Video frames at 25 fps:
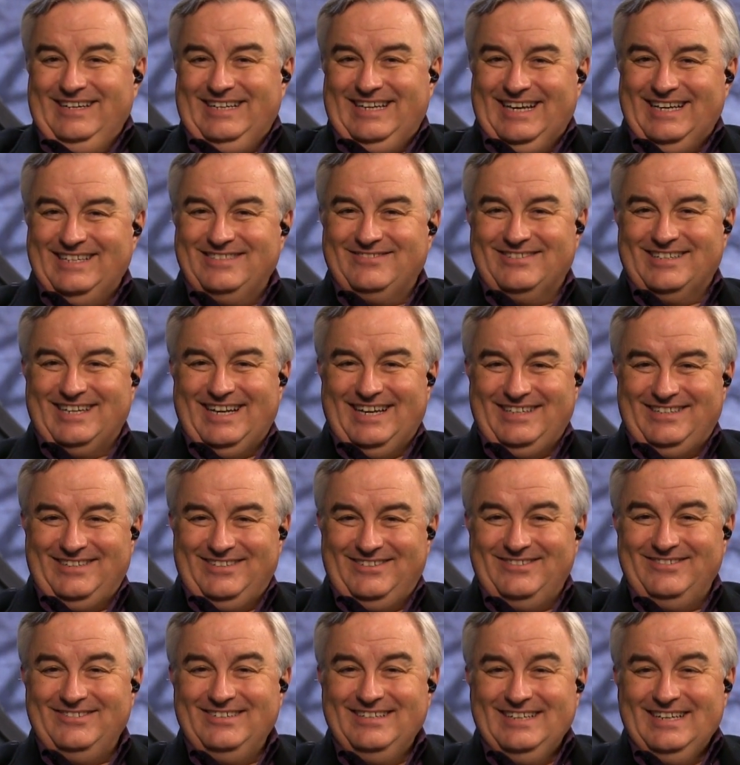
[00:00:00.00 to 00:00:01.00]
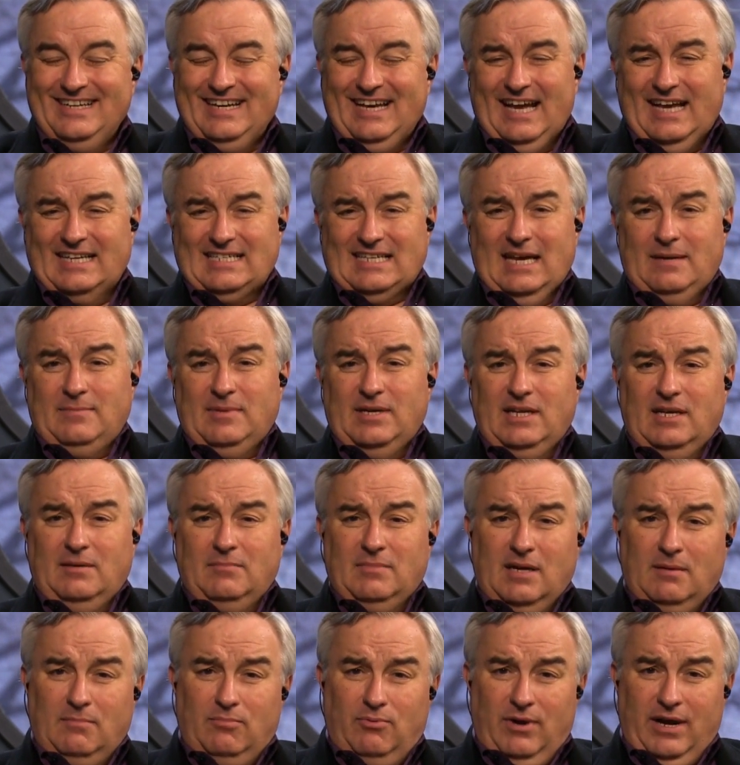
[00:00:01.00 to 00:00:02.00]
nowadays what I do as I'm
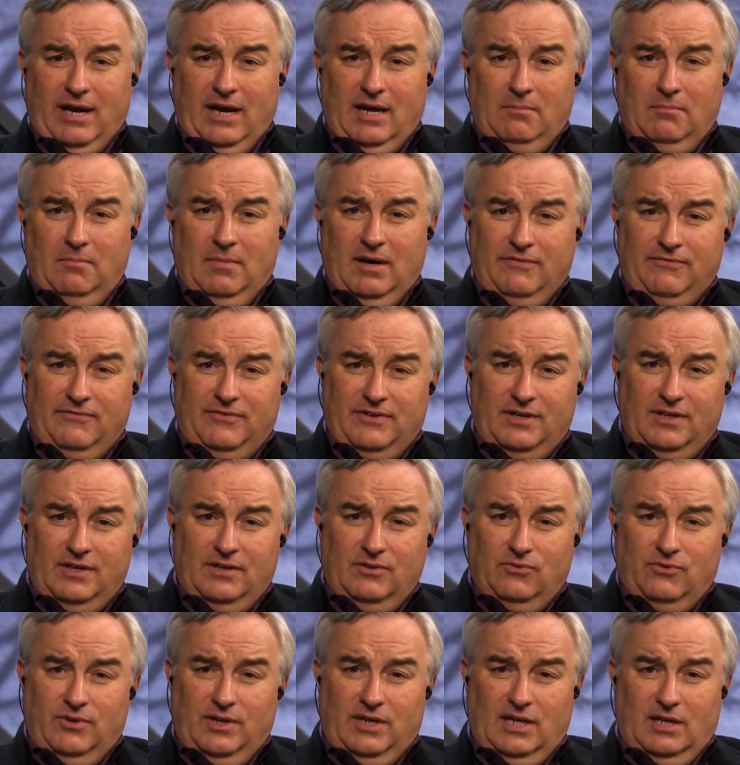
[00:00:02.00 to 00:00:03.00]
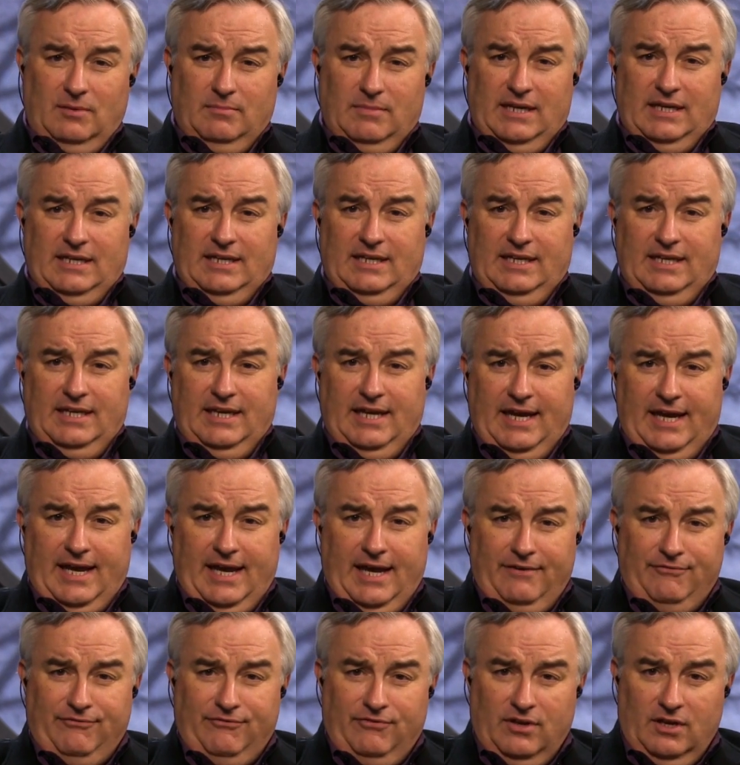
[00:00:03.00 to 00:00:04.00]
eating my bran muffin and drinking my
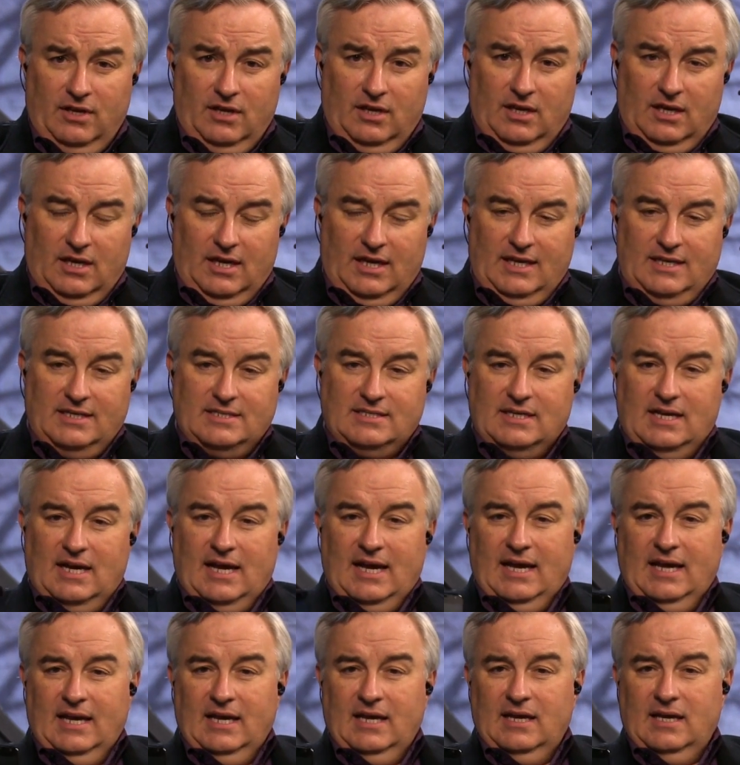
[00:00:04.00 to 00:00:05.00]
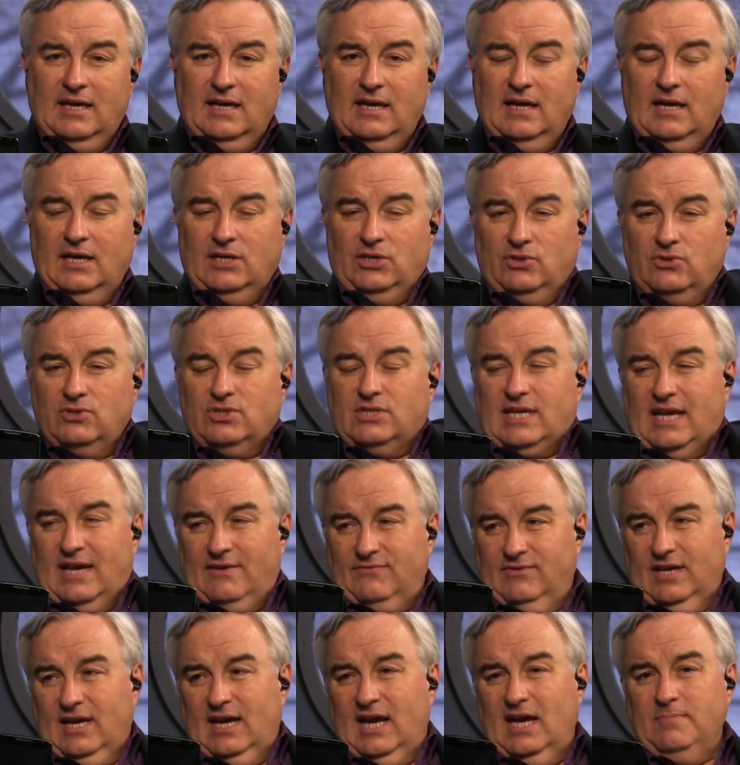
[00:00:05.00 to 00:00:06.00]
decaf is I, uh, I used to
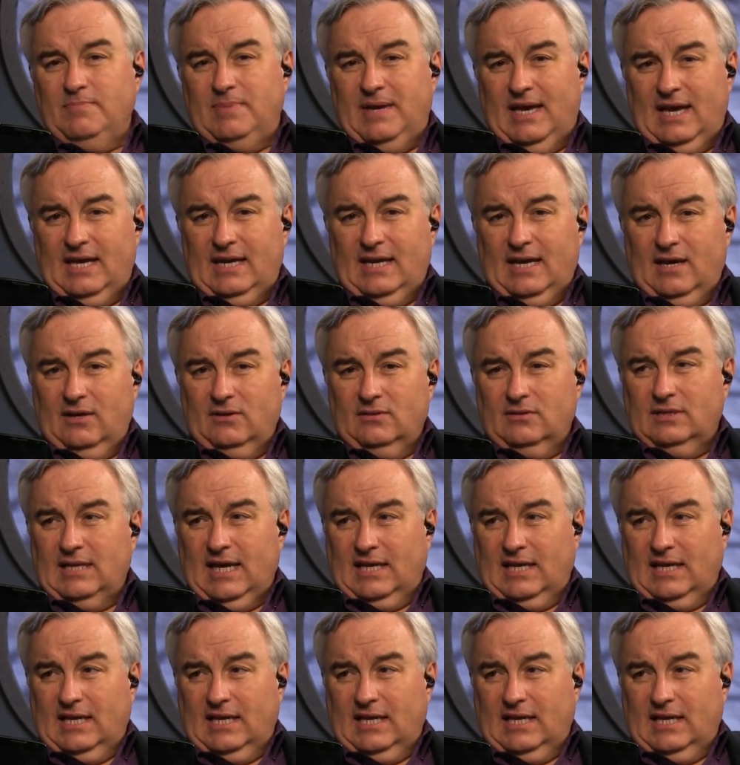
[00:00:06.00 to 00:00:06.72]
have the iPad out.